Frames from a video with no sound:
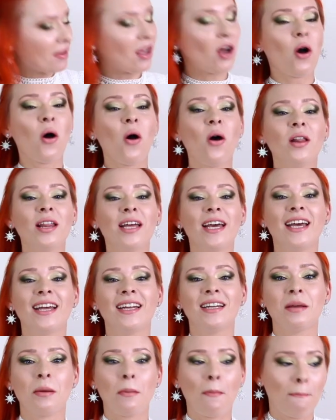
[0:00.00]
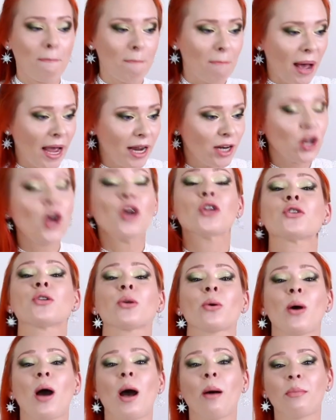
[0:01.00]
call it my not
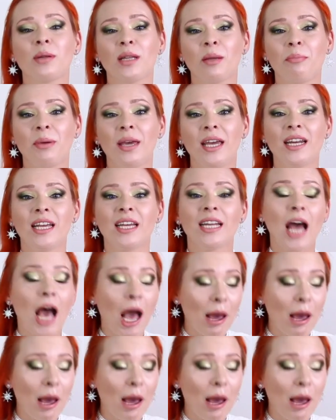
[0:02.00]
so humble opinion.